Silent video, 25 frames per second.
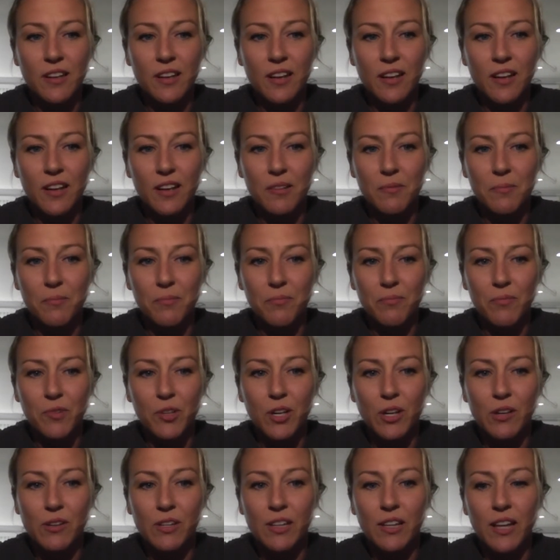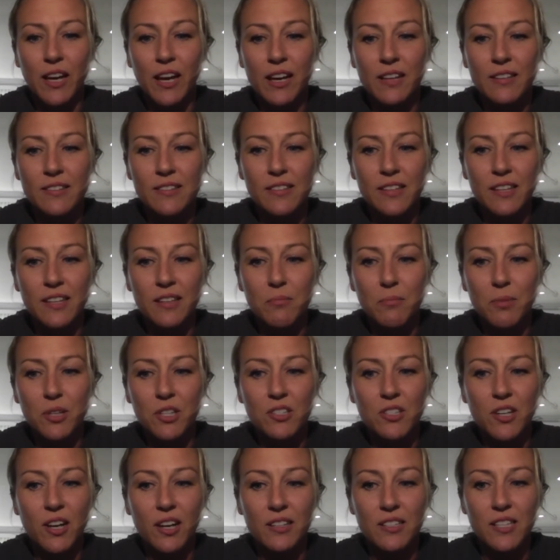A loss can be
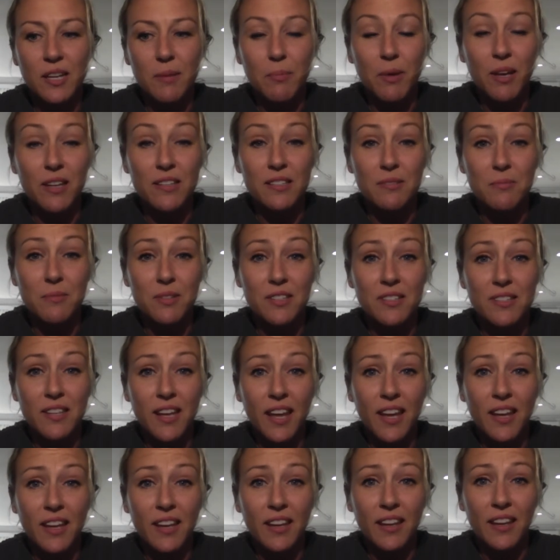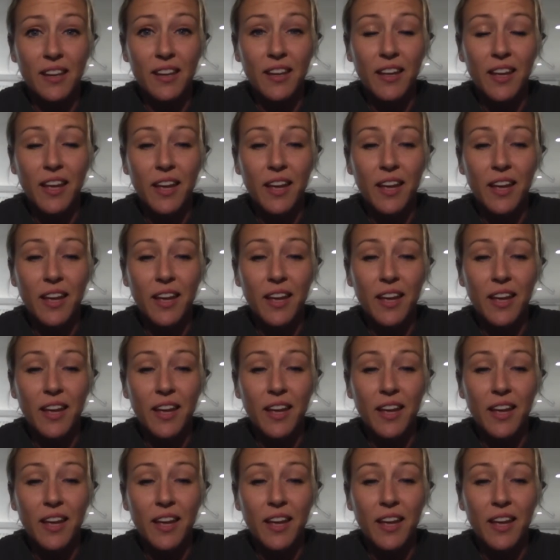chalked up as a mistake,